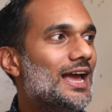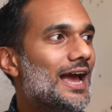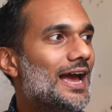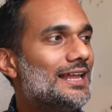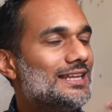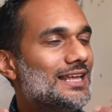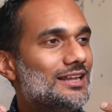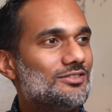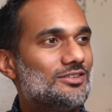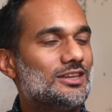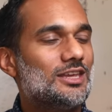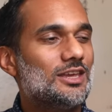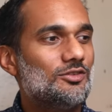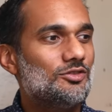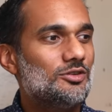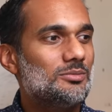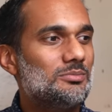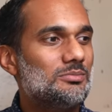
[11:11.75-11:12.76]
and that's
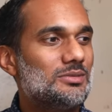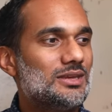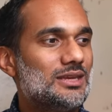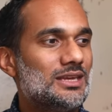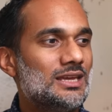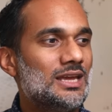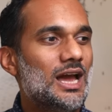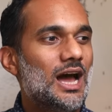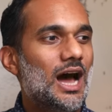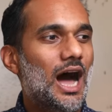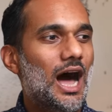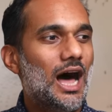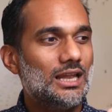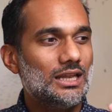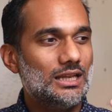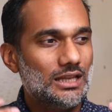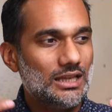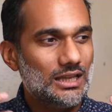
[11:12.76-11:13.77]
giving me a
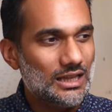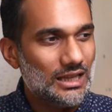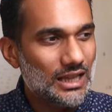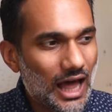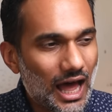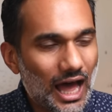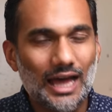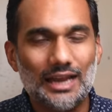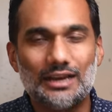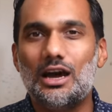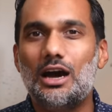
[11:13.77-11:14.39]
lot